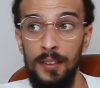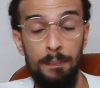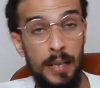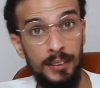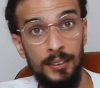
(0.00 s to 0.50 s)

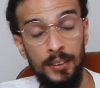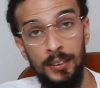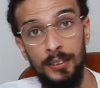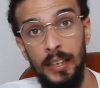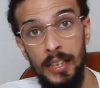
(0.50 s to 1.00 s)
based
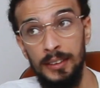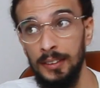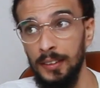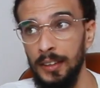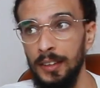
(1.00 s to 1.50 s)
on case
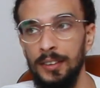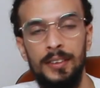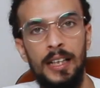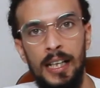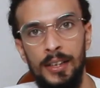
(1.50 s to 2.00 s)
study
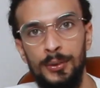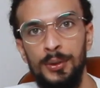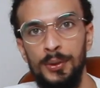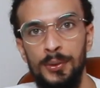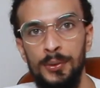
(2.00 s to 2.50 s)
on how
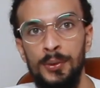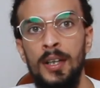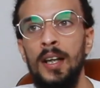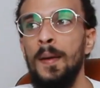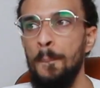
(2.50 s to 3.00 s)
to
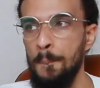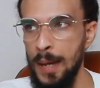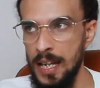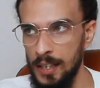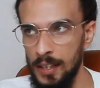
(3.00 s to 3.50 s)

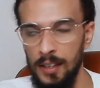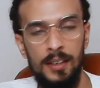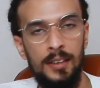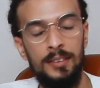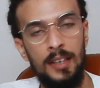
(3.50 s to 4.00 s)
make
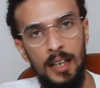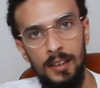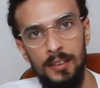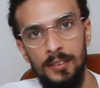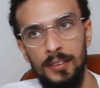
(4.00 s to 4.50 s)
a
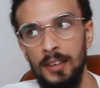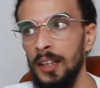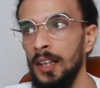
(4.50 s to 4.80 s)
dialogue